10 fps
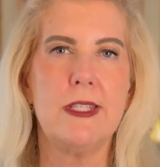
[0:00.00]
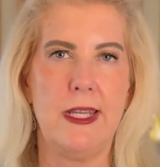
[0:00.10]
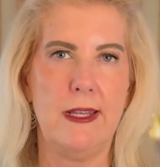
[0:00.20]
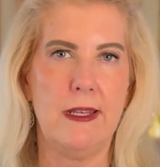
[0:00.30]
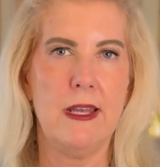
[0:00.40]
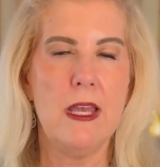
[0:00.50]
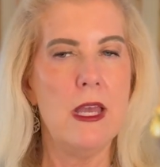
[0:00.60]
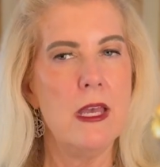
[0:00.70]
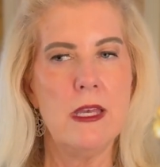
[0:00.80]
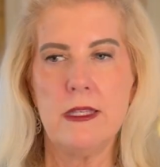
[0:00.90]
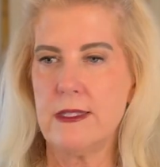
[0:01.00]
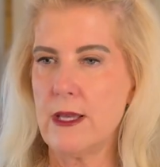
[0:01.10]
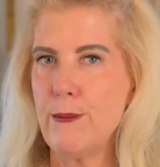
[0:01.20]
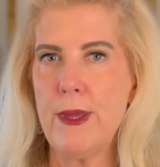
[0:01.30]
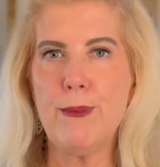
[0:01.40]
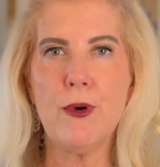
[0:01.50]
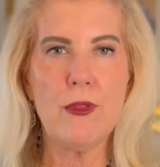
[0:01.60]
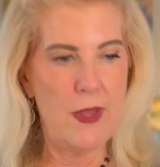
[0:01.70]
to eat. Some people, they